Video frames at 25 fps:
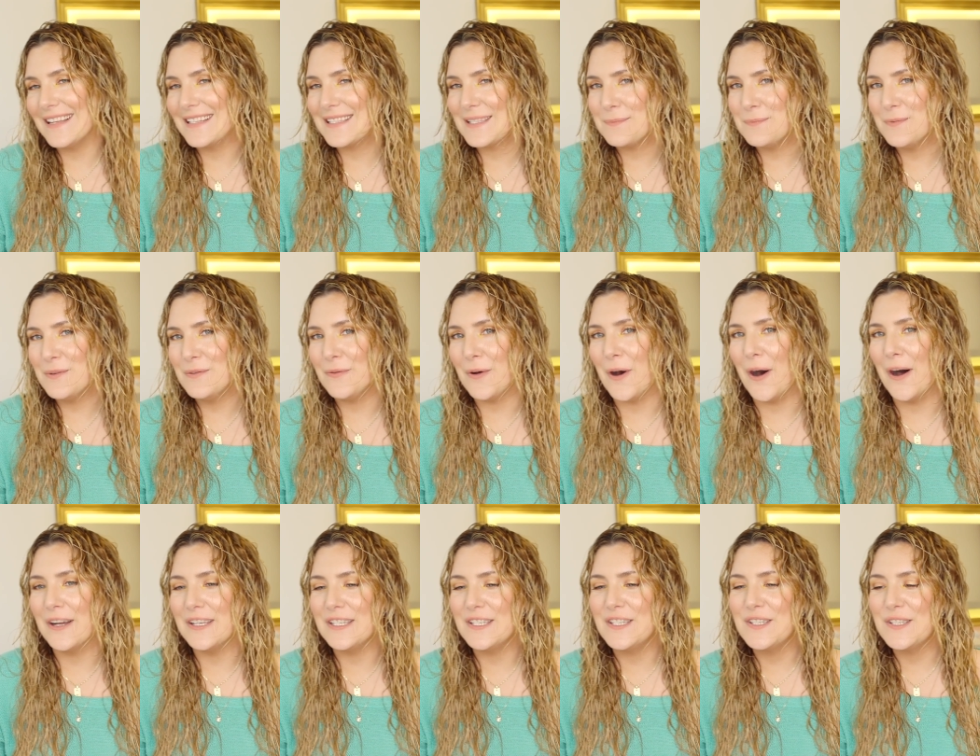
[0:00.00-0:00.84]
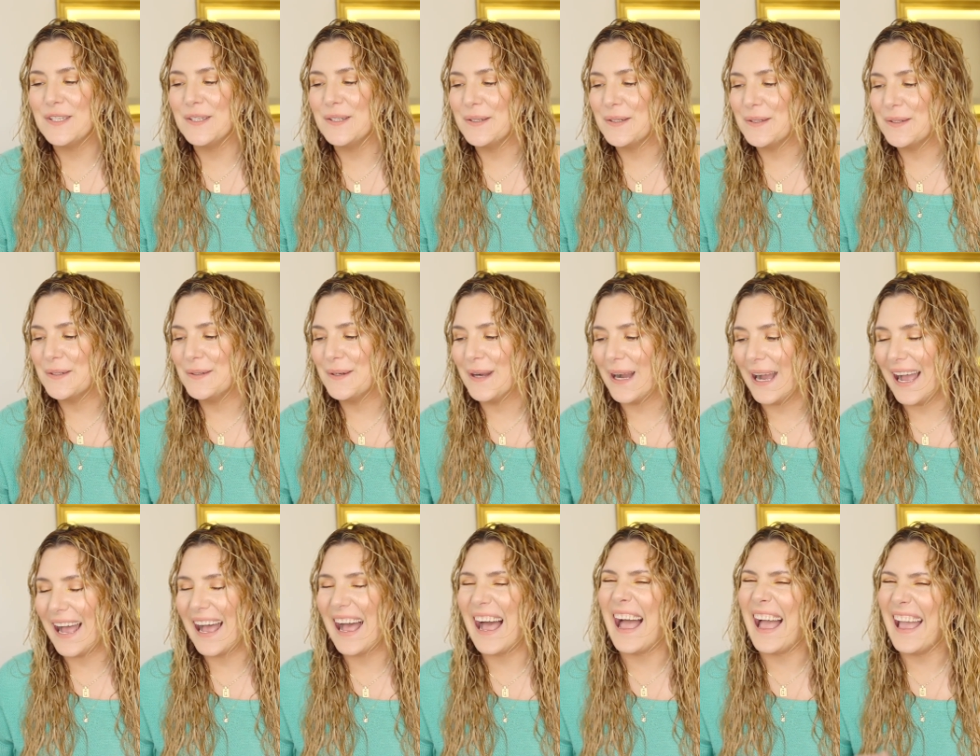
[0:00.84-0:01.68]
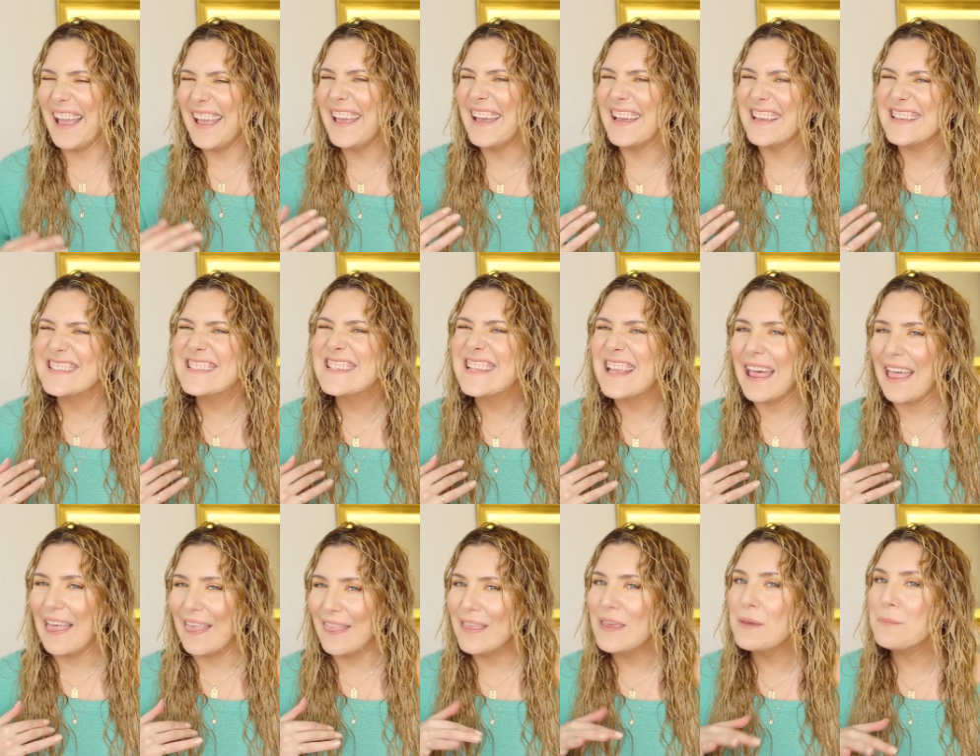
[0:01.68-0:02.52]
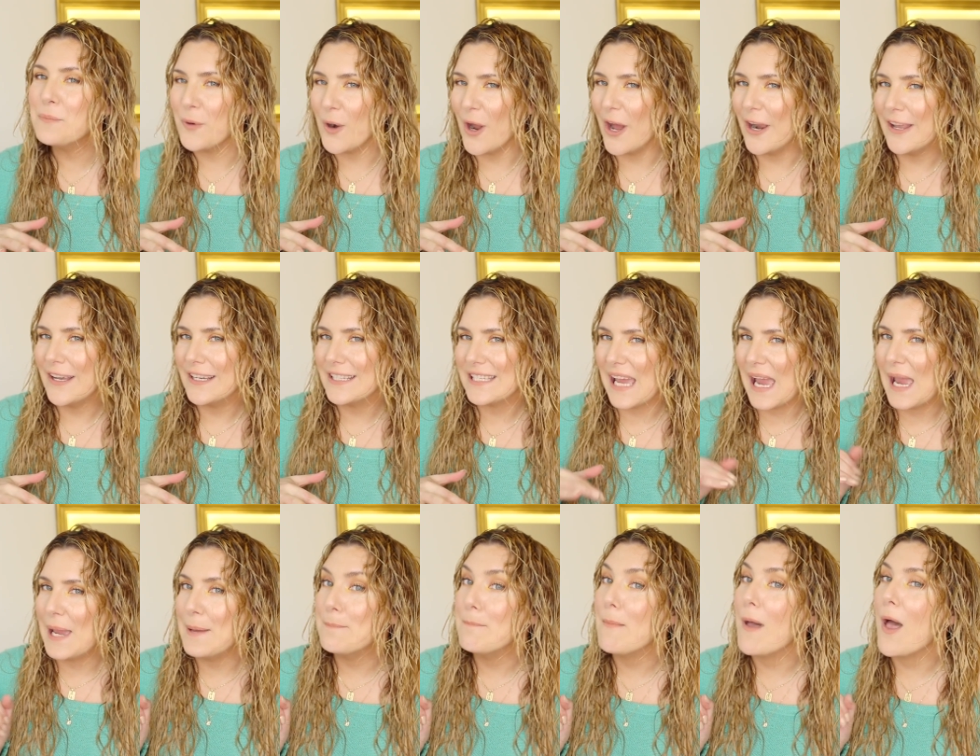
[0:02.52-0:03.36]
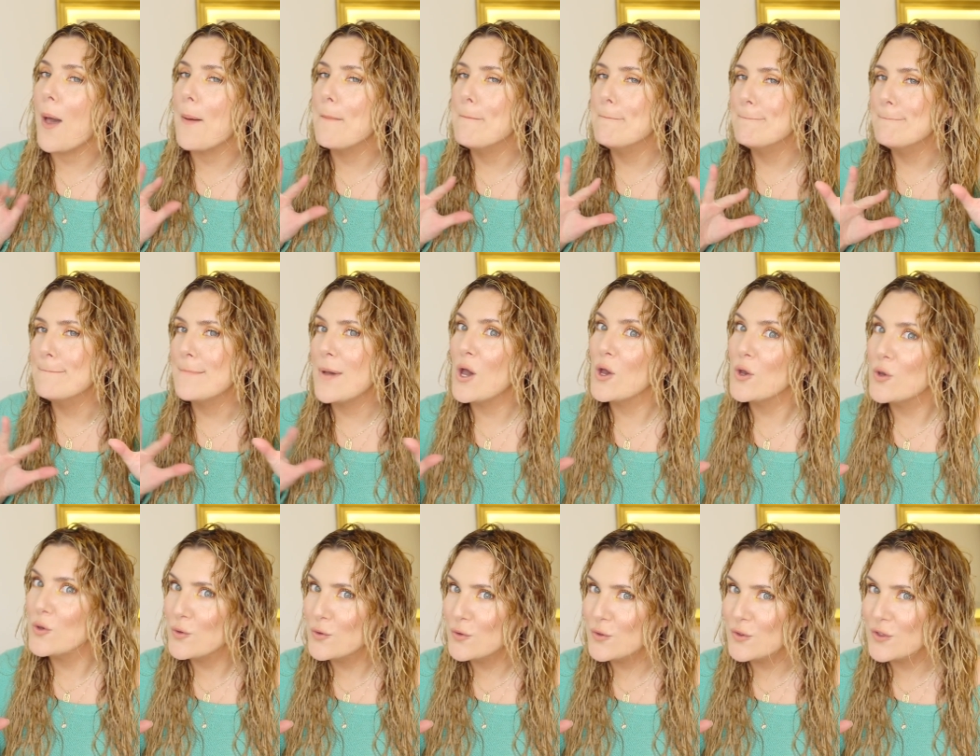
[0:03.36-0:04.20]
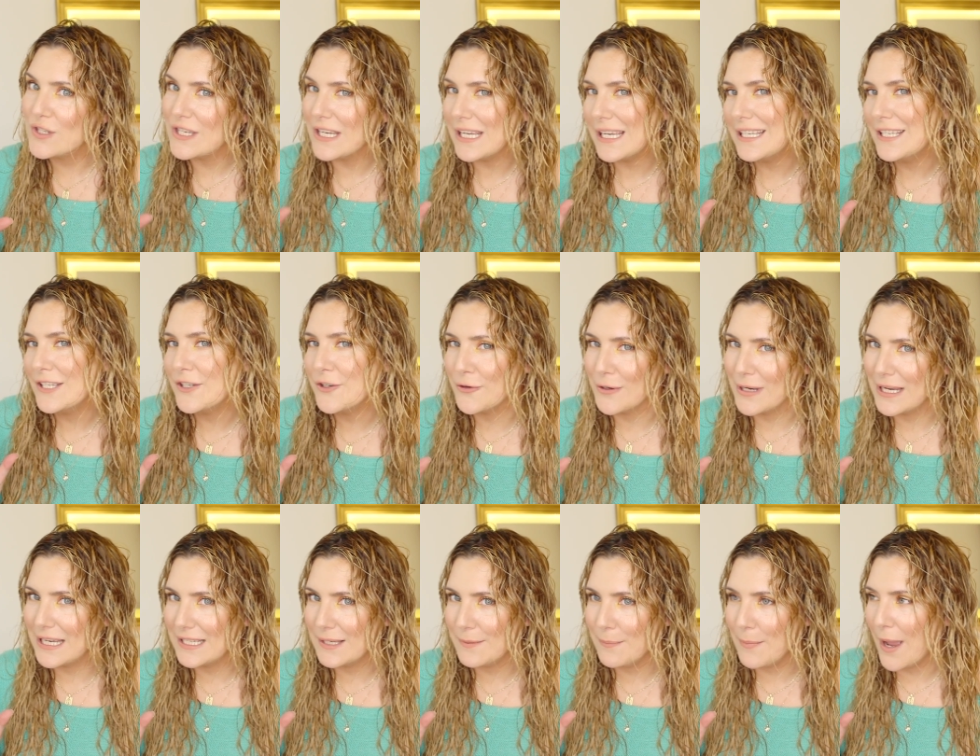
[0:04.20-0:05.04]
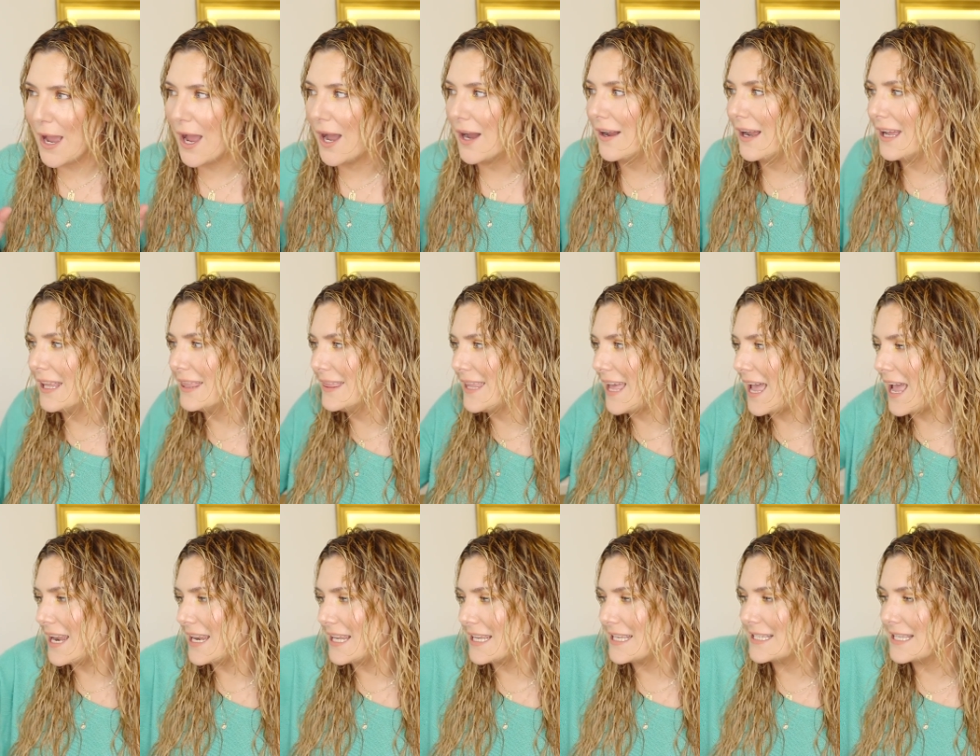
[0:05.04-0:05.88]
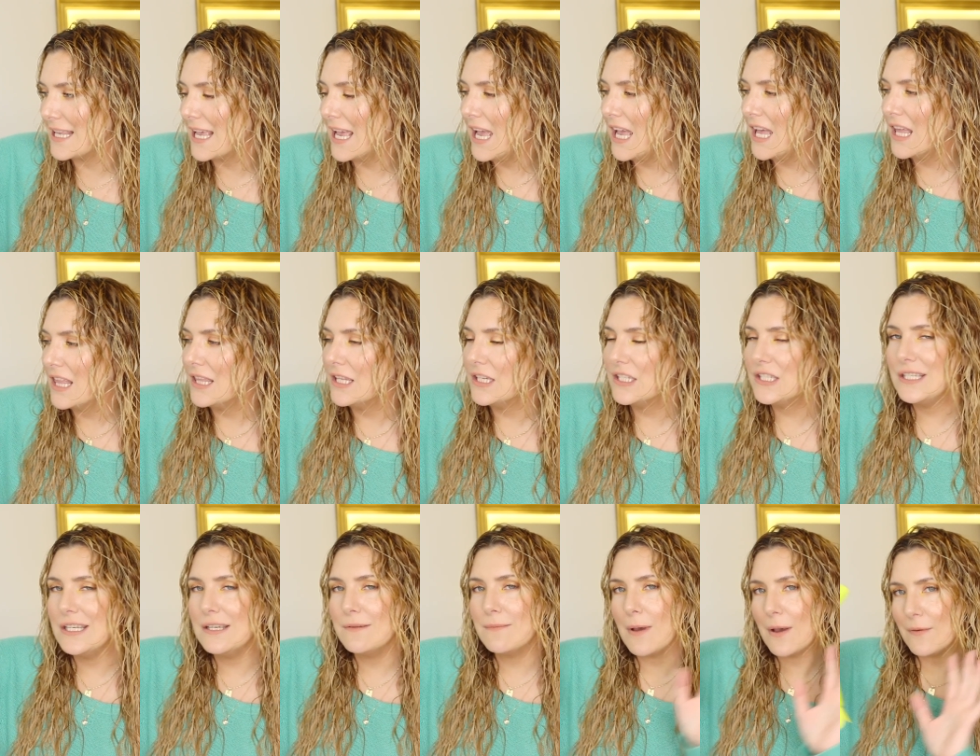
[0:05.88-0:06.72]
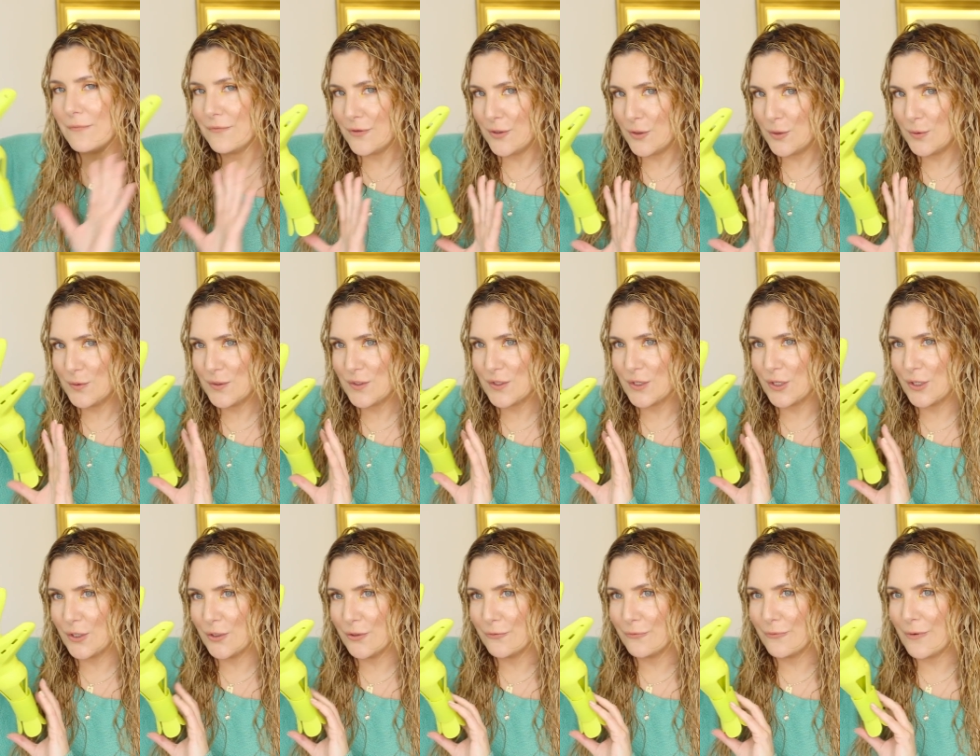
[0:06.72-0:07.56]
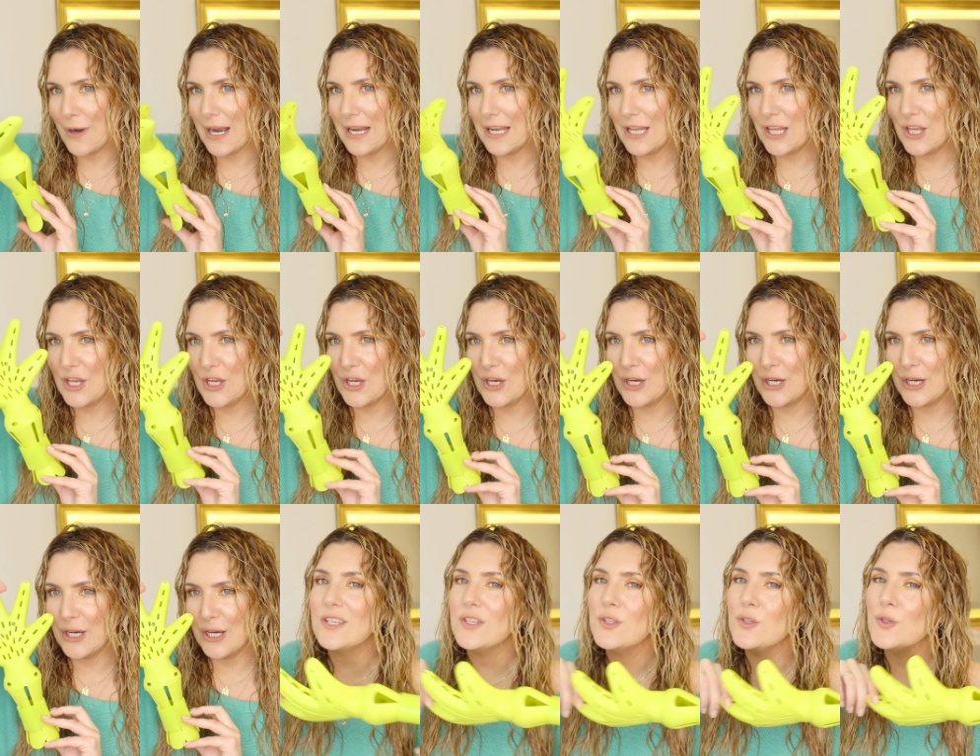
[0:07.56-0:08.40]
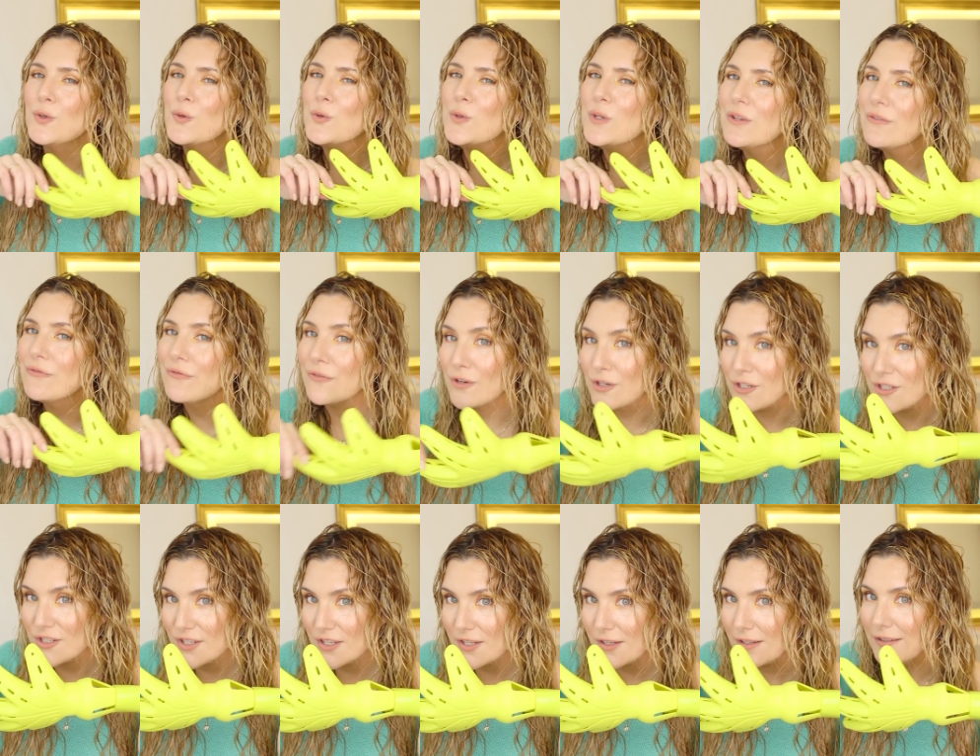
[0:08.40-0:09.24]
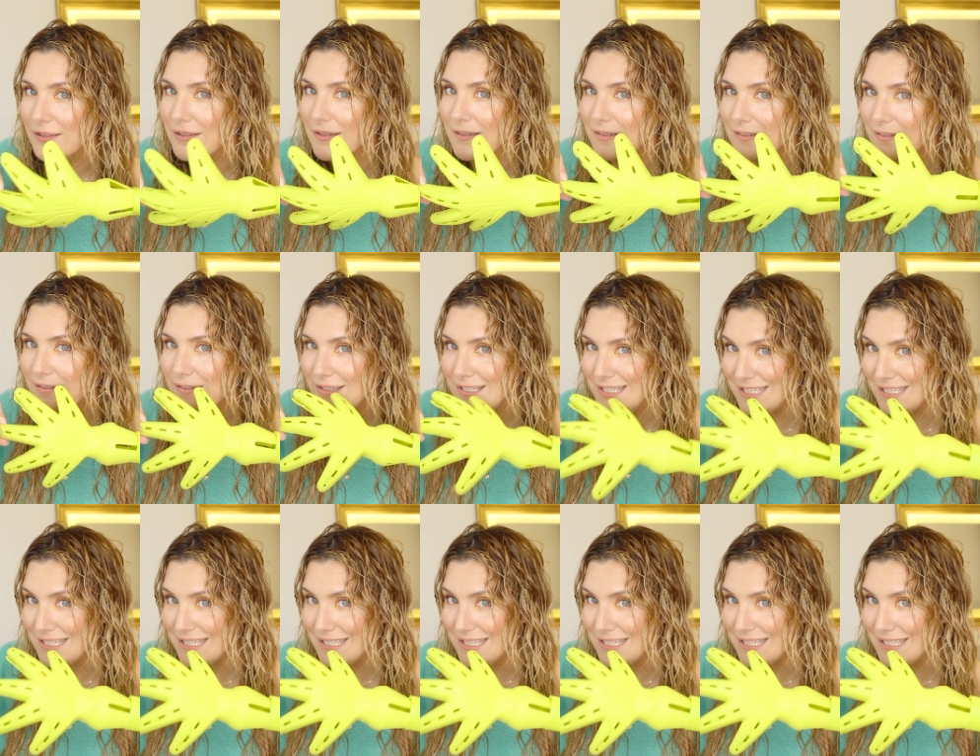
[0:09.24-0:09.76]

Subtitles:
let's move on to, I guess, the product I'm most intrigued about, and that is the Devafuser right here, the universal